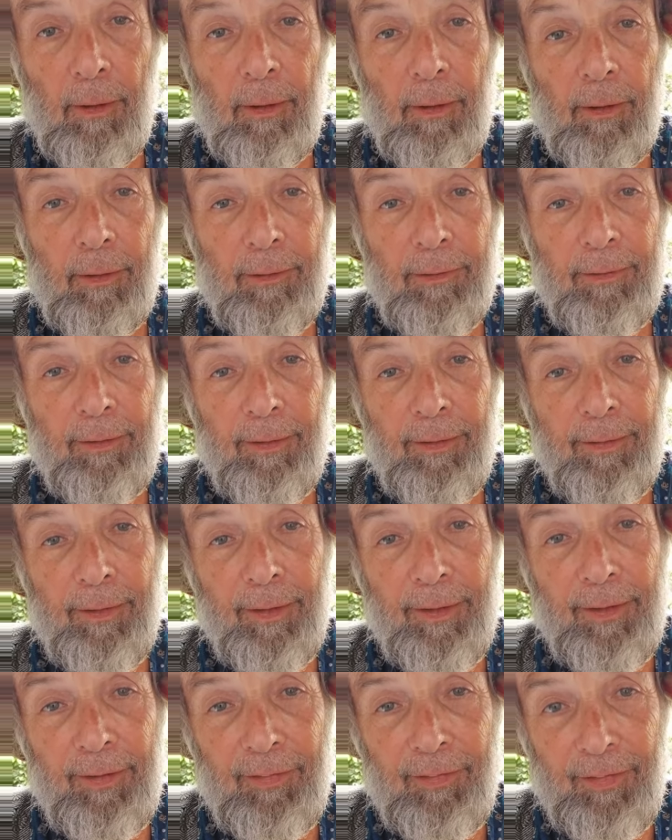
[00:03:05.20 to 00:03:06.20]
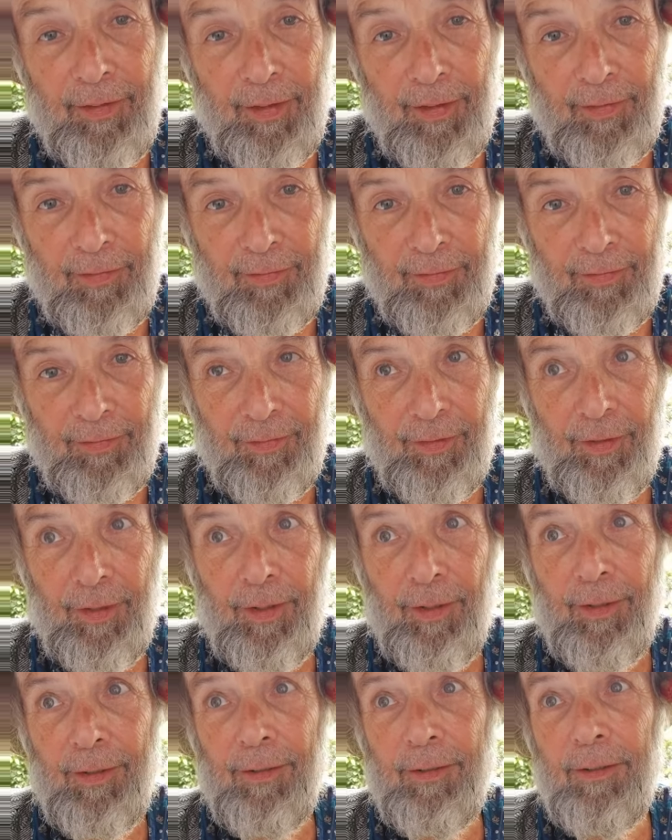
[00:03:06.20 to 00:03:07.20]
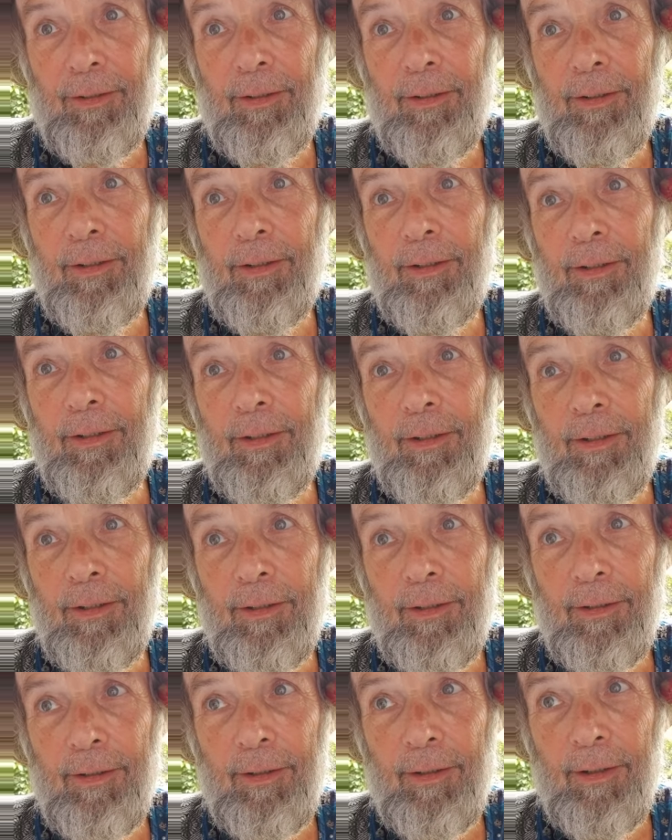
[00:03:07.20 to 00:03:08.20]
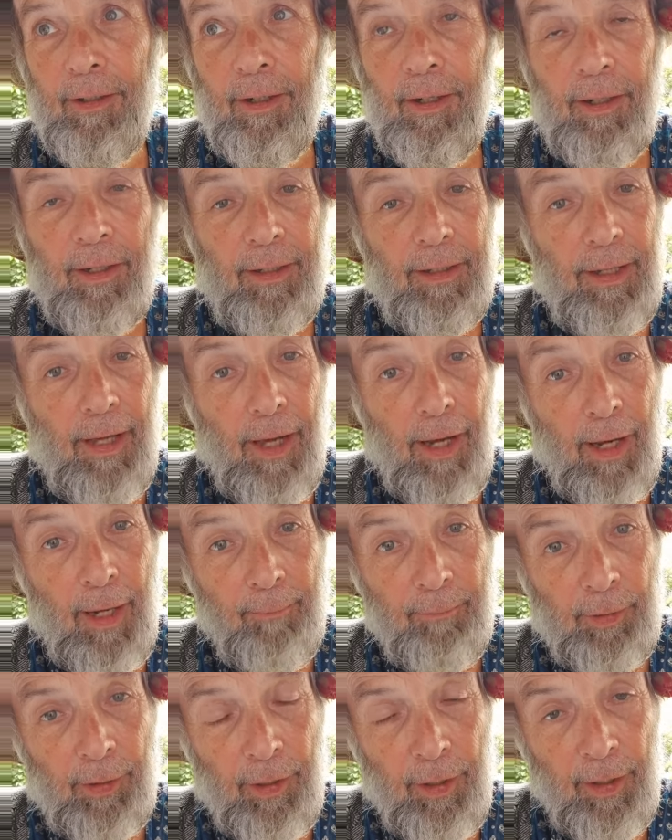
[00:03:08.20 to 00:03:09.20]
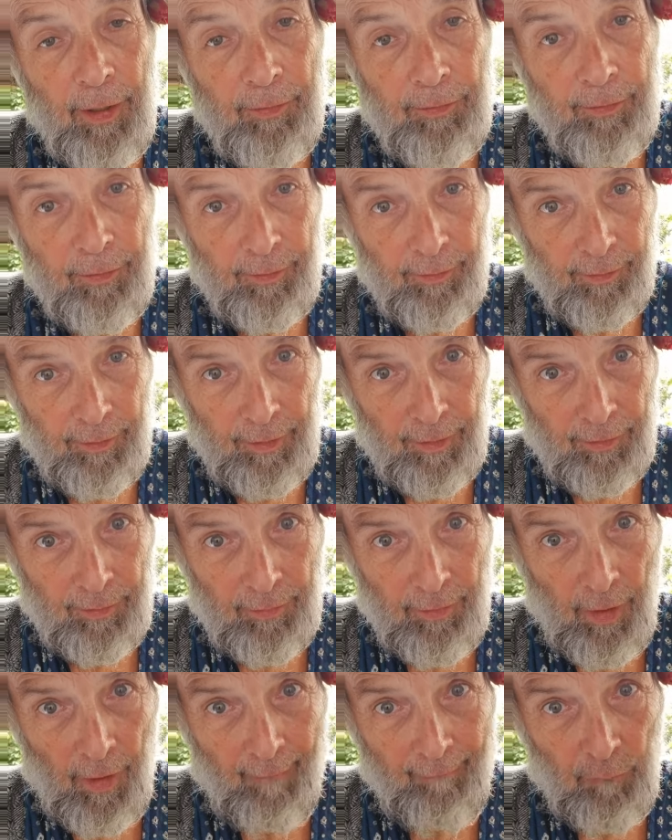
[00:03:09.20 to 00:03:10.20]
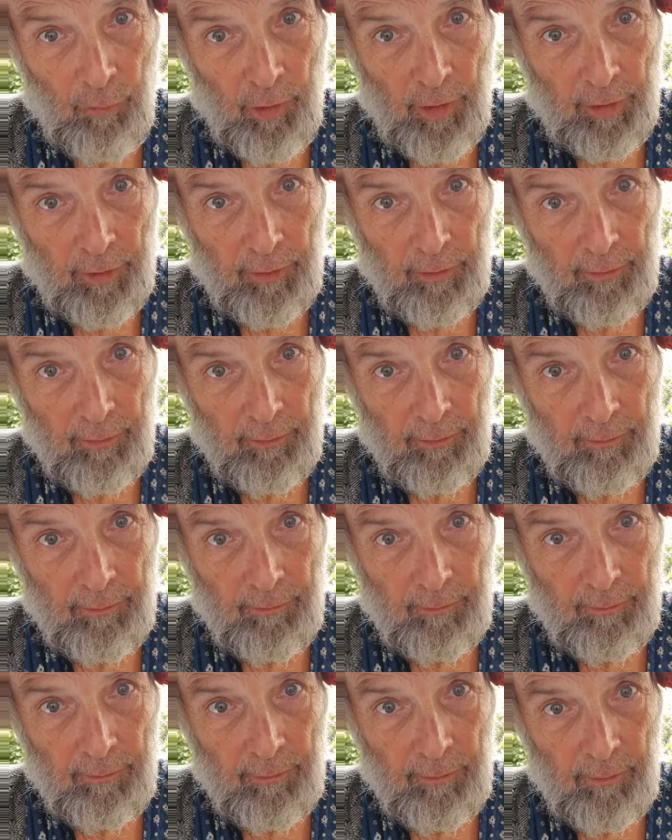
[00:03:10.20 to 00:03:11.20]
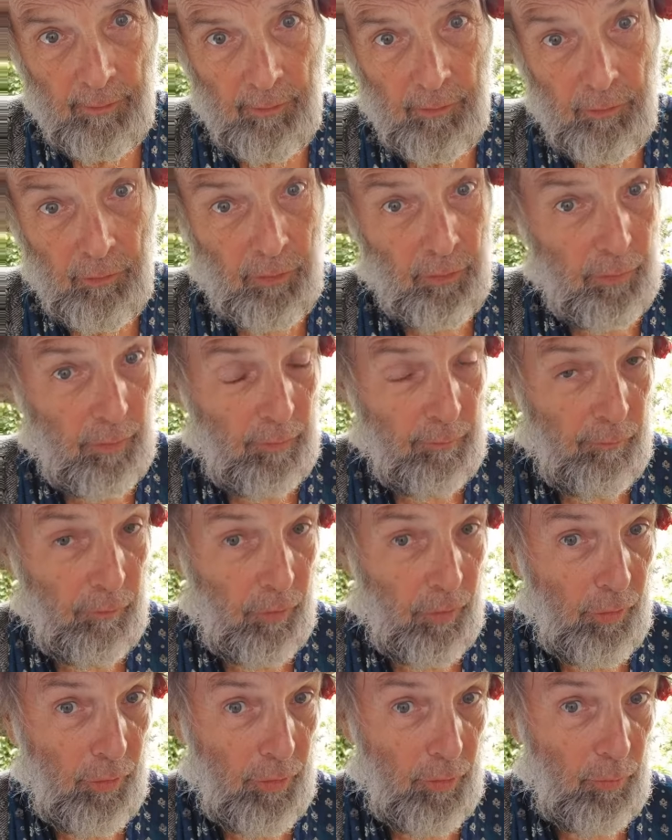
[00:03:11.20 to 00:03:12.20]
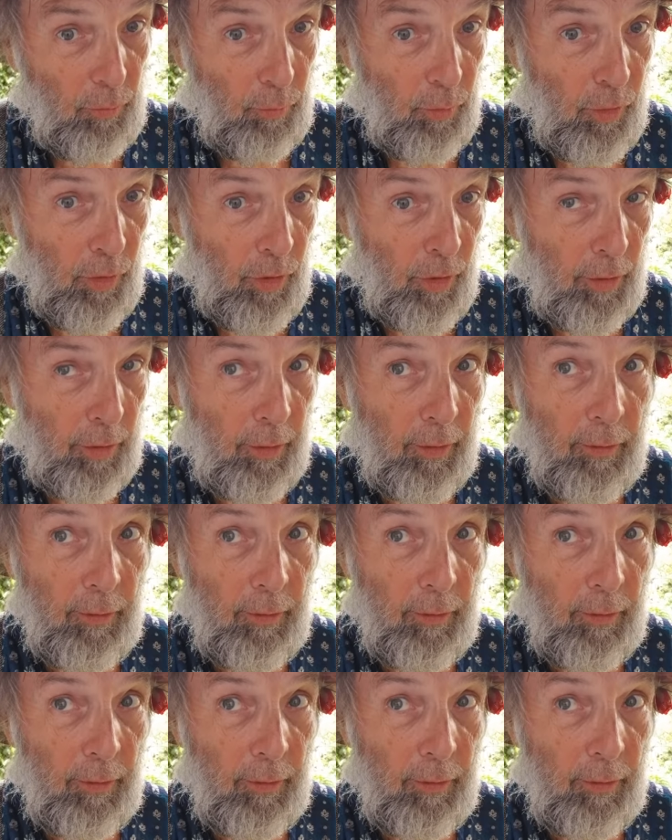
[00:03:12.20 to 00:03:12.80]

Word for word: until Eddie shakes his head. Yeah, I'm constantly endeavoring to avoid work